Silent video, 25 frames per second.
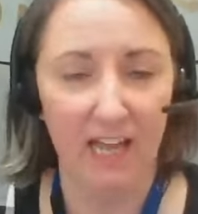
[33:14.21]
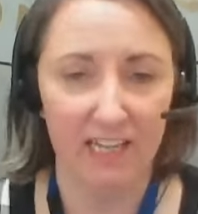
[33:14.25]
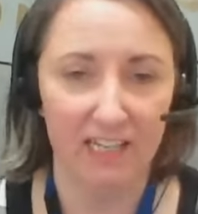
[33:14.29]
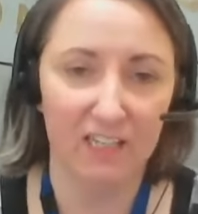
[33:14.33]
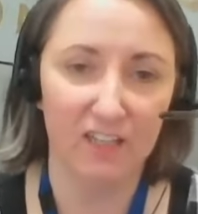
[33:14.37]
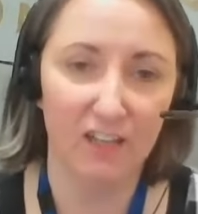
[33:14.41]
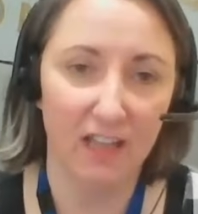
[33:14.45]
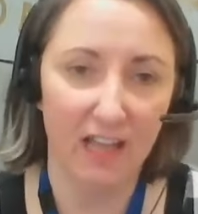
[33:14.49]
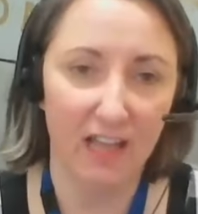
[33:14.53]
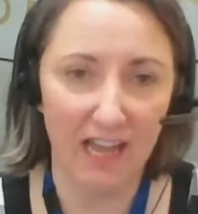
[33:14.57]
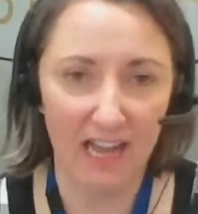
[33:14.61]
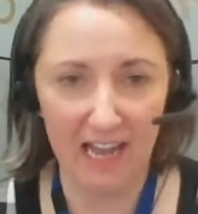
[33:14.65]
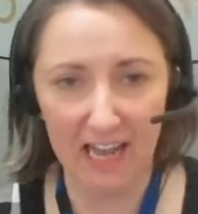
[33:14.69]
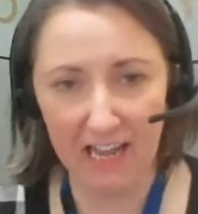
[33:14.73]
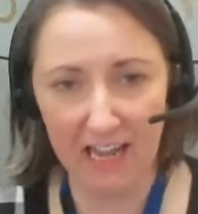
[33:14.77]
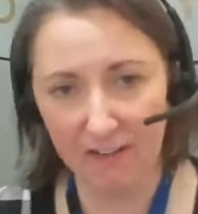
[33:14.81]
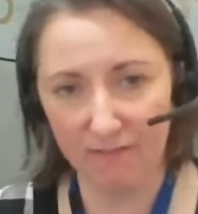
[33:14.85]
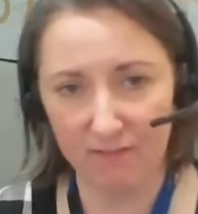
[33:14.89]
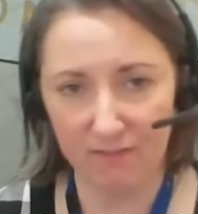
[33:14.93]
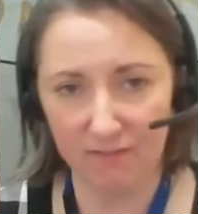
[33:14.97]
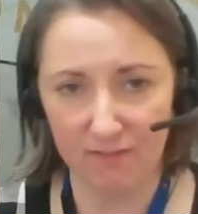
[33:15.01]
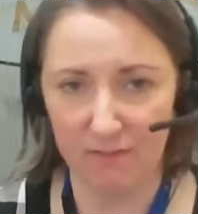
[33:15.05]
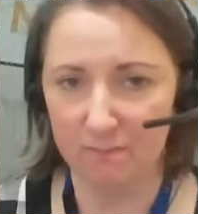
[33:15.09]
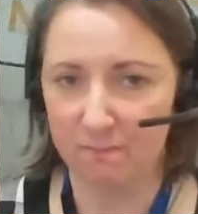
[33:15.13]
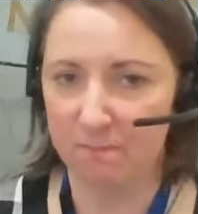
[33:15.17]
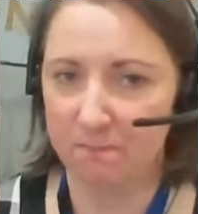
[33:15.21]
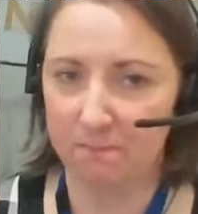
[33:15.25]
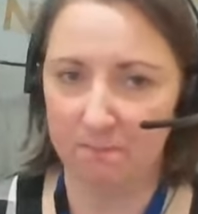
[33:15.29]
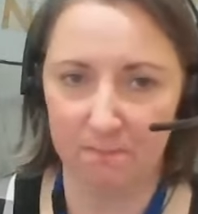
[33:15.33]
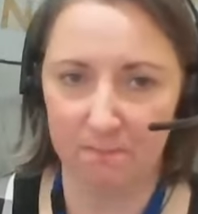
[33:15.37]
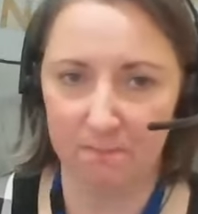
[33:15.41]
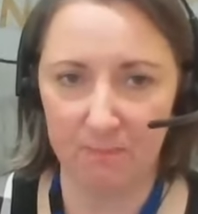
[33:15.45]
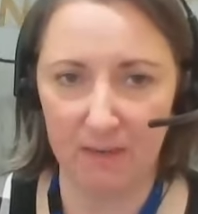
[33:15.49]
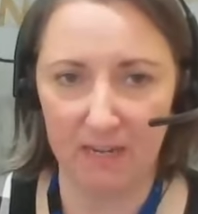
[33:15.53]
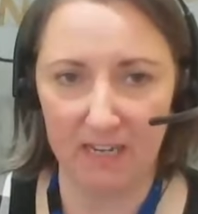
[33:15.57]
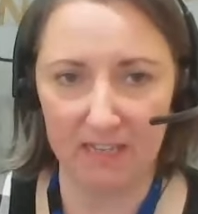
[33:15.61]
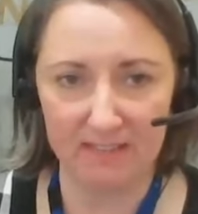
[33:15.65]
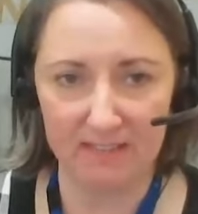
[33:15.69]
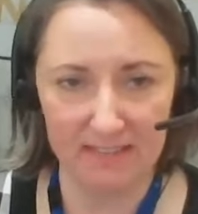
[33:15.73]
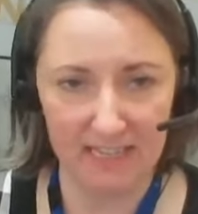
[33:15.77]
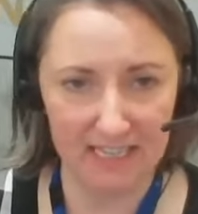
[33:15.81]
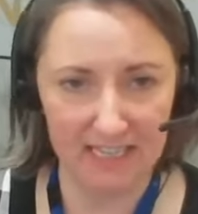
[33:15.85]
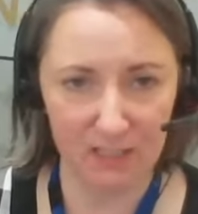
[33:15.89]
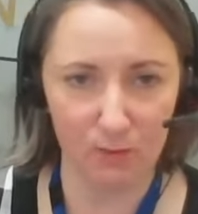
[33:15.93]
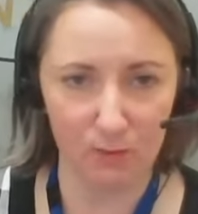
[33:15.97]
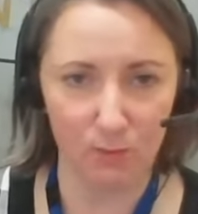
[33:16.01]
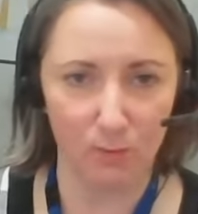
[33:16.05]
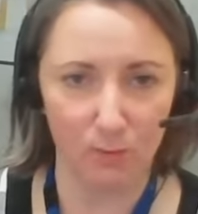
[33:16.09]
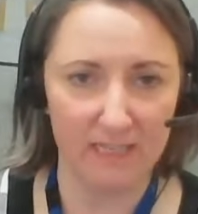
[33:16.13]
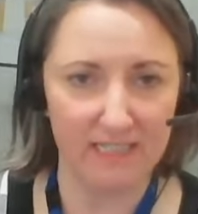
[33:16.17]
You'll have about
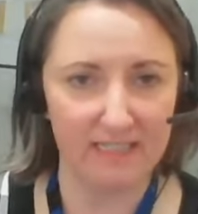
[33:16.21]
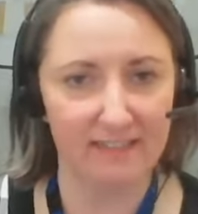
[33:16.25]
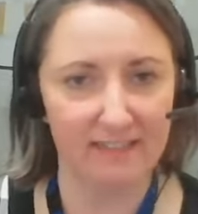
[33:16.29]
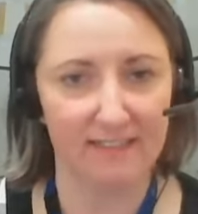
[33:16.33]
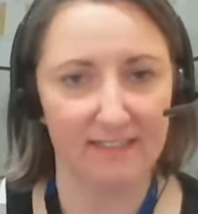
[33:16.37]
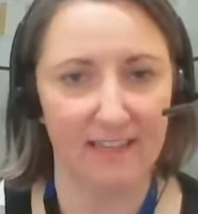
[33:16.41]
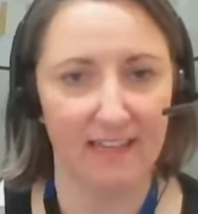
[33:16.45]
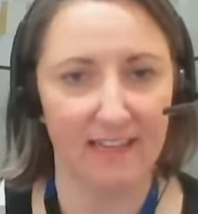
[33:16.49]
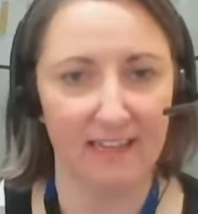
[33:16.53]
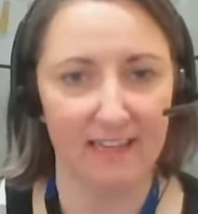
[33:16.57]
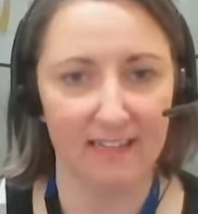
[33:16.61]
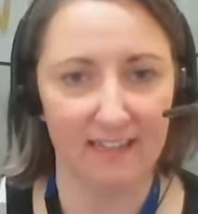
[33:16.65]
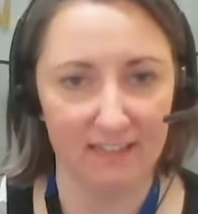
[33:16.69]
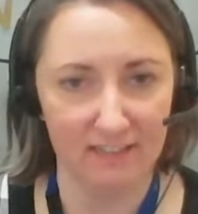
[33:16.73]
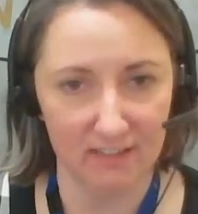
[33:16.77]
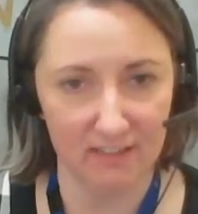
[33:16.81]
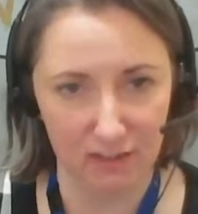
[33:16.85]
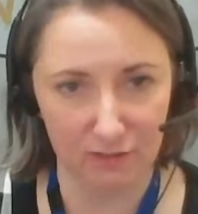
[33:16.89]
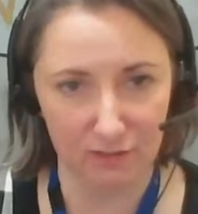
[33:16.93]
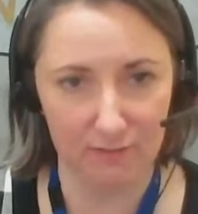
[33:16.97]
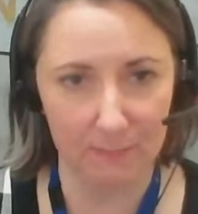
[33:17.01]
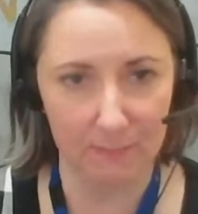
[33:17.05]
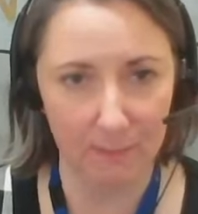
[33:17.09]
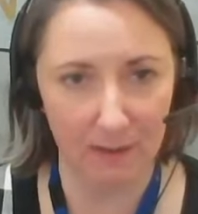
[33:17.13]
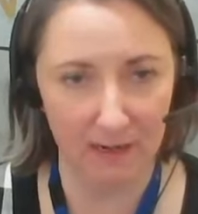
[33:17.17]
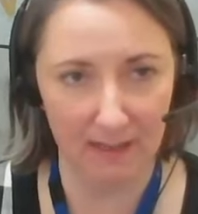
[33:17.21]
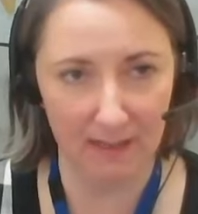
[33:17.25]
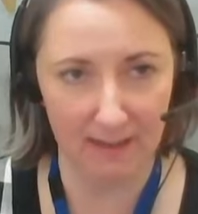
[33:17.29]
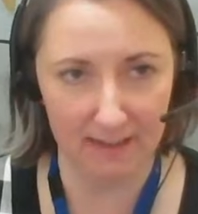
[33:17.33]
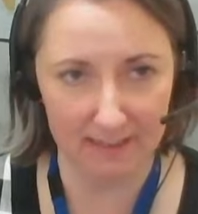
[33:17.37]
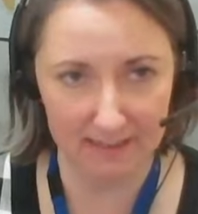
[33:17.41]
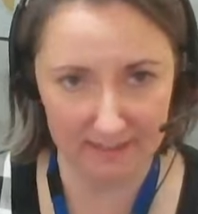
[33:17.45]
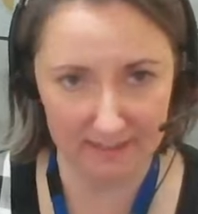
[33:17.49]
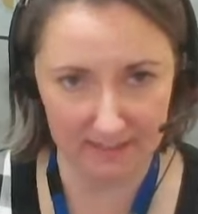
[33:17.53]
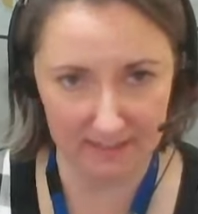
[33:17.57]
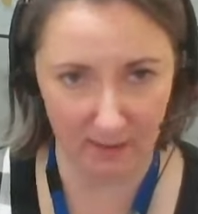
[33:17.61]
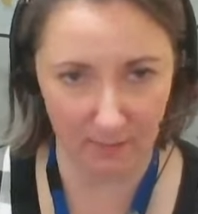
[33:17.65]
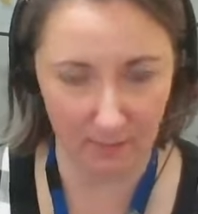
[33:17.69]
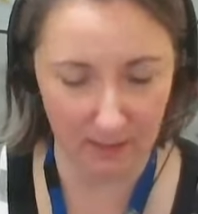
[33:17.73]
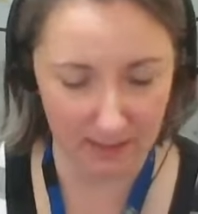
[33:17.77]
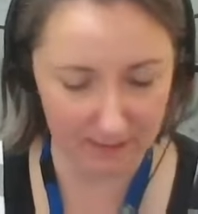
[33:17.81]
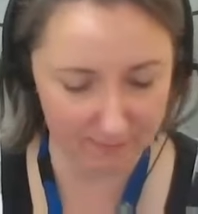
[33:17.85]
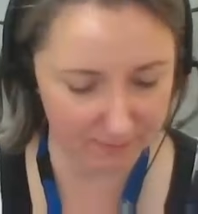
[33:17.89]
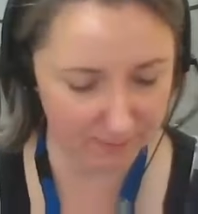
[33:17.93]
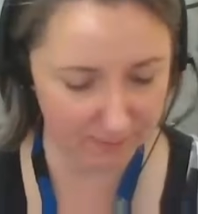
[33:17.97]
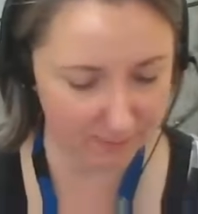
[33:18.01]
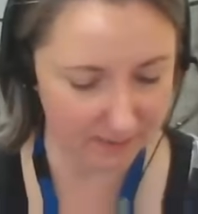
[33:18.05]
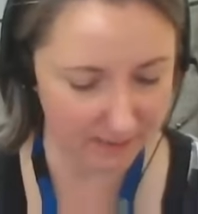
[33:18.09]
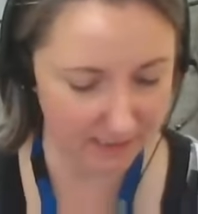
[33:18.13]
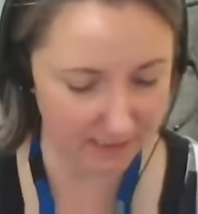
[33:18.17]
10-20 seconds to reply. So
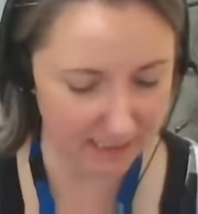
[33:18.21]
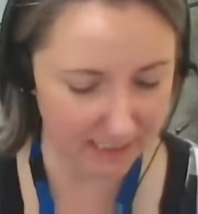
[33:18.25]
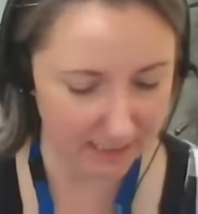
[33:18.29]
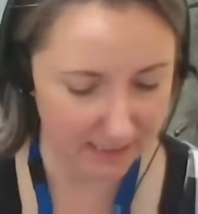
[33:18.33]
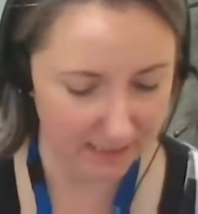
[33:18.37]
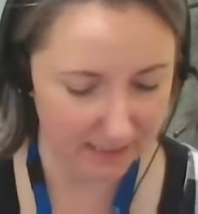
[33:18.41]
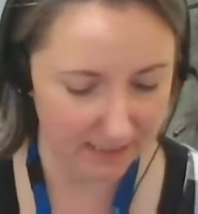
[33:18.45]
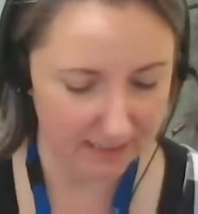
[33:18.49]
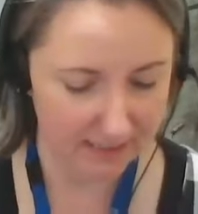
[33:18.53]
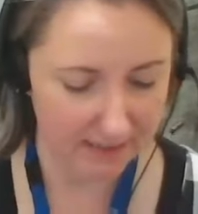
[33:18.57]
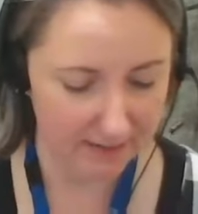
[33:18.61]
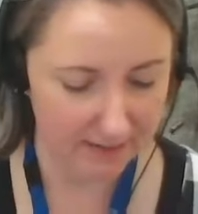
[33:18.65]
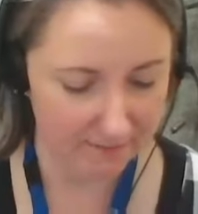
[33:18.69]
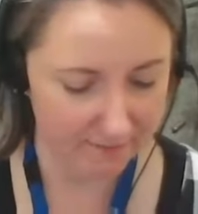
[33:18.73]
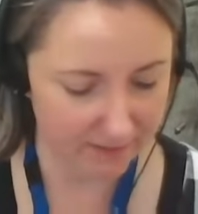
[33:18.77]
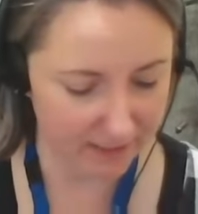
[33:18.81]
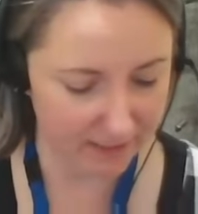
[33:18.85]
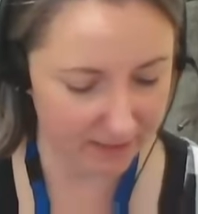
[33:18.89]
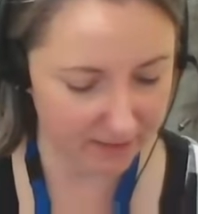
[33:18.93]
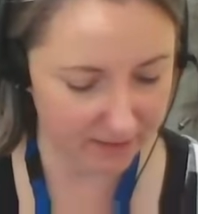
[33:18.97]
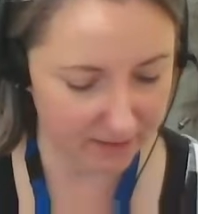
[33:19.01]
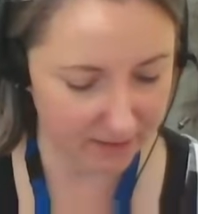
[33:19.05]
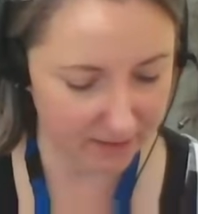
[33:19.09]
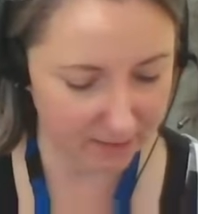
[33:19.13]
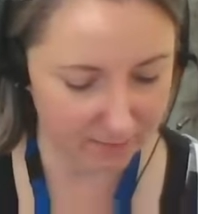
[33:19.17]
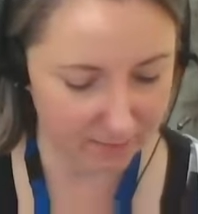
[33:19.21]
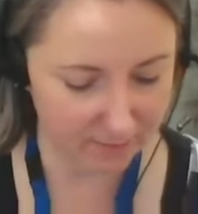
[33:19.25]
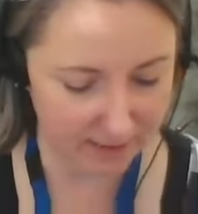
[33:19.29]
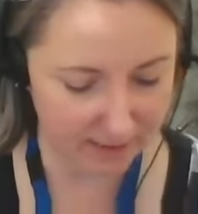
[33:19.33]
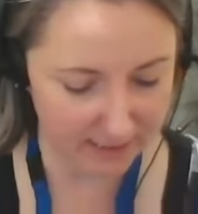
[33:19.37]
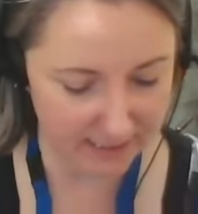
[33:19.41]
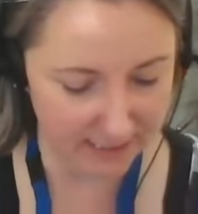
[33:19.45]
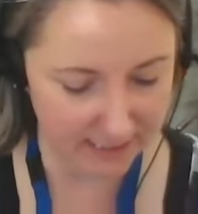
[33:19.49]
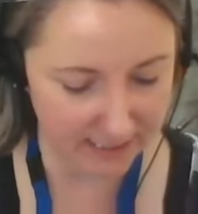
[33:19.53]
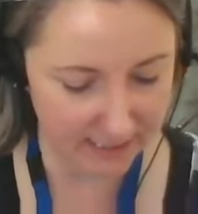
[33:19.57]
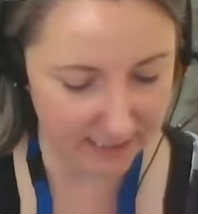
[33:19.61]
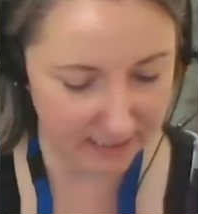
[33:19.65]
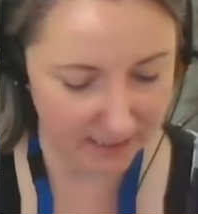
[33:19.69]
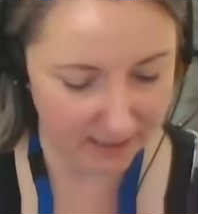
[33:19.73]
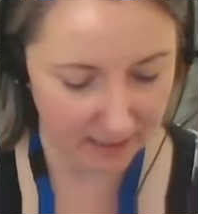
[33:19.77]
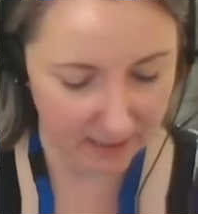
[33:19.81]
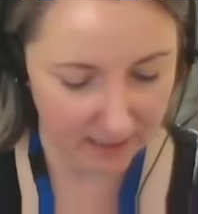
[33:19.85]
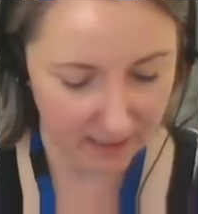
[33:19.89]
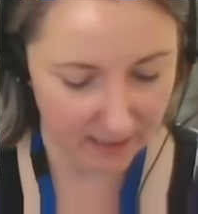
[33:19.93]
everybody, fingers at the ready.